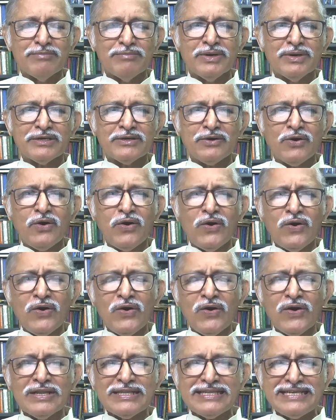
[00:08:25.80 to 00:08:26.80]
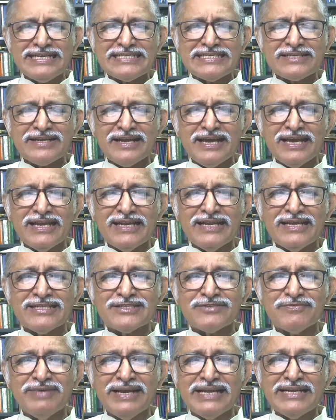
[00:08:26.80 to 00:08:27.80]
But all the
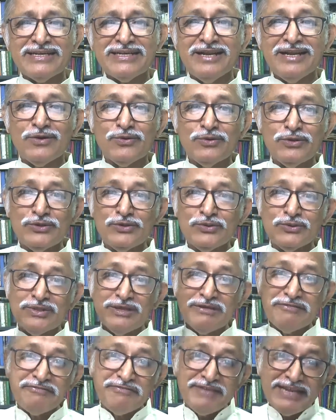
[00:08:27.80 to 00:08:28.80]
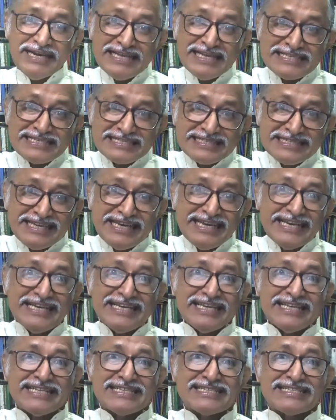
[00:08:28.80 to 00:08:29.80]
Israelites went down to the
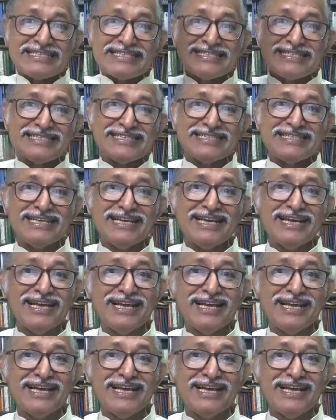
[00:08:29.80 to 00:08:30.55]
Philistines